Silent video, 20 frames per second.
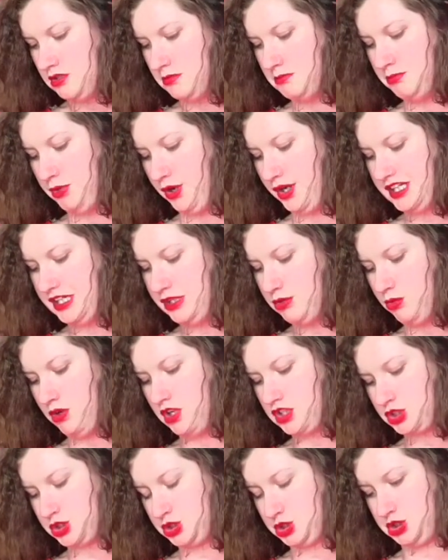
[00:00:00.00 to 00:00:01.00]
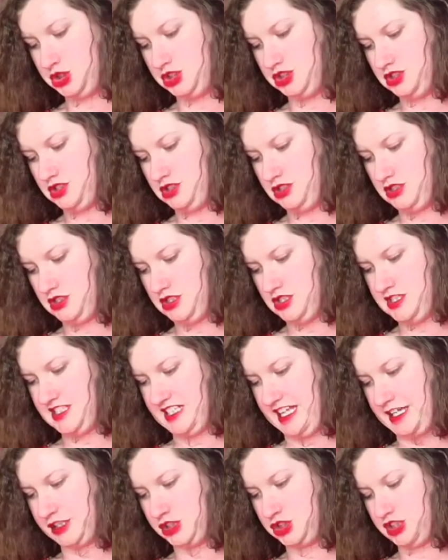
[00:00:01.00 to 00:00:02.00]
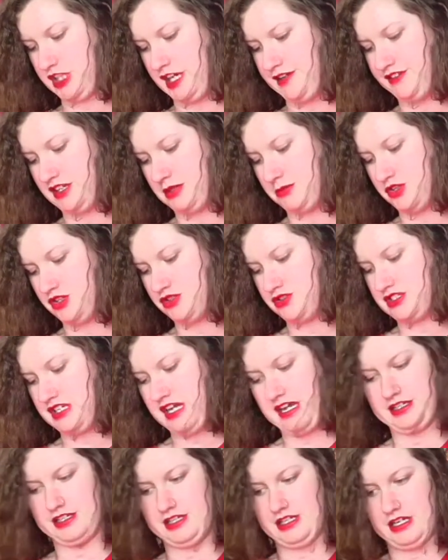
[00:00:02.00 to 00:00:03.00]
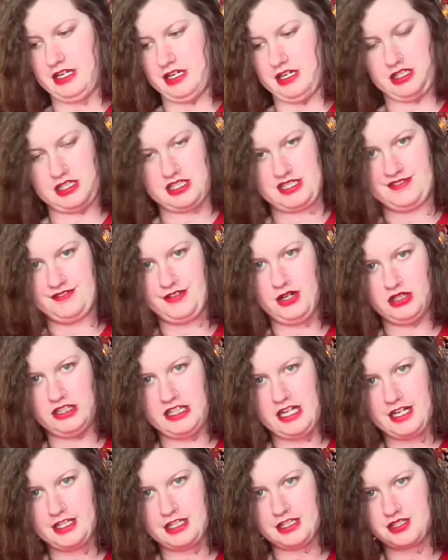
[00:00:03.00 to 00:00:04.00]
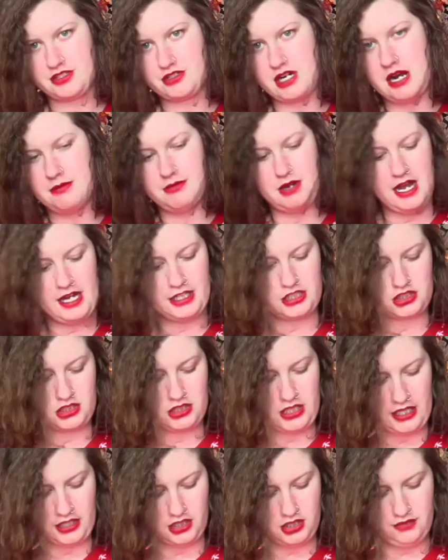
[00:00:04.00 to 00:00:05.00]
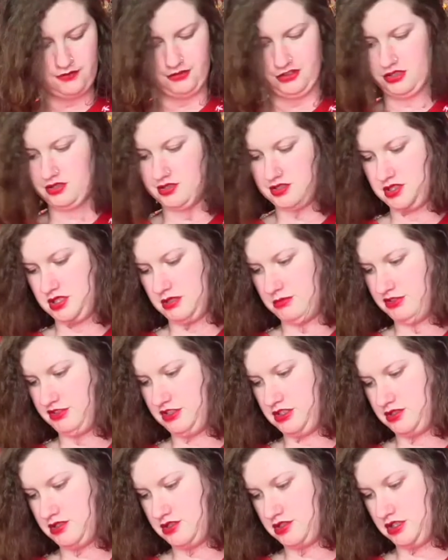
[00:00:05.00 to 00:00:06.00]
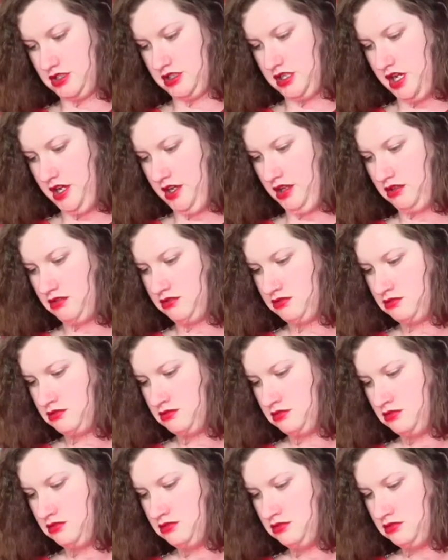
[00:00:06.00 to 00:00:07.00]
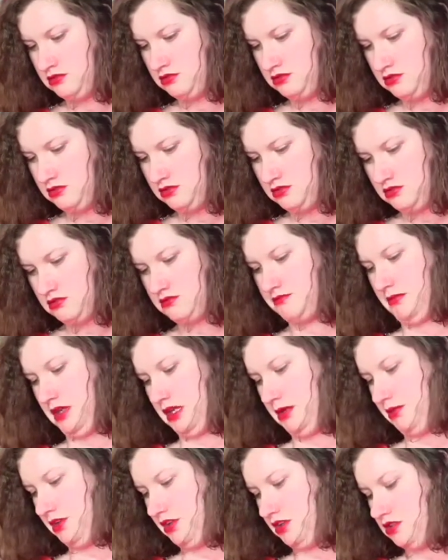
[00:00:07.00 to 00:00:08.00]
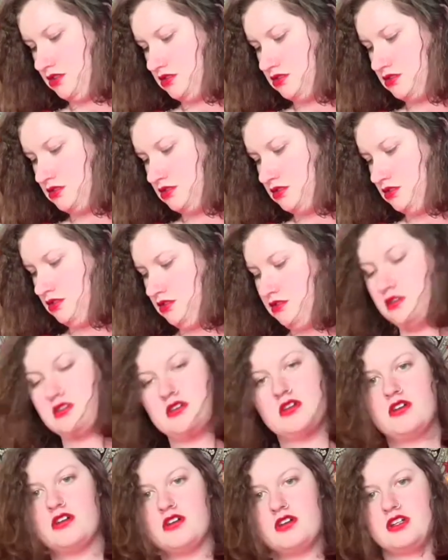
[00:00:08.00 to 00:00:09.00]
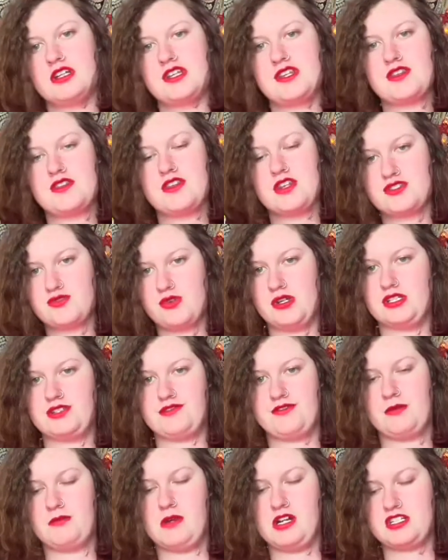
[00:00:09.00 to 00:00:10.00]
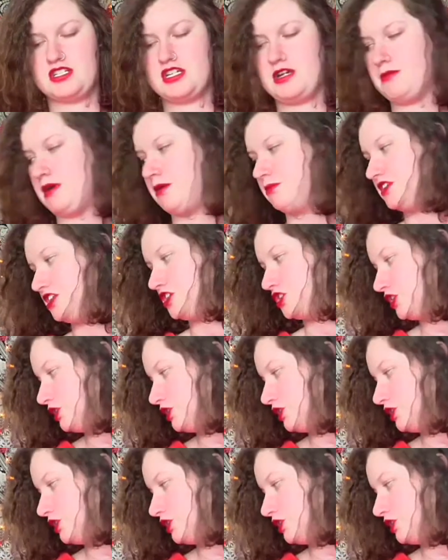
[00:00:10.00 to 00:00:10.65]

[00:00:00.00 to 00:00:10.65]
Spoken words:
body wash / shaving mousse and an exfoliating scrub. Actually, I could have used some of this today. Maybe. This one's from my stepmom and the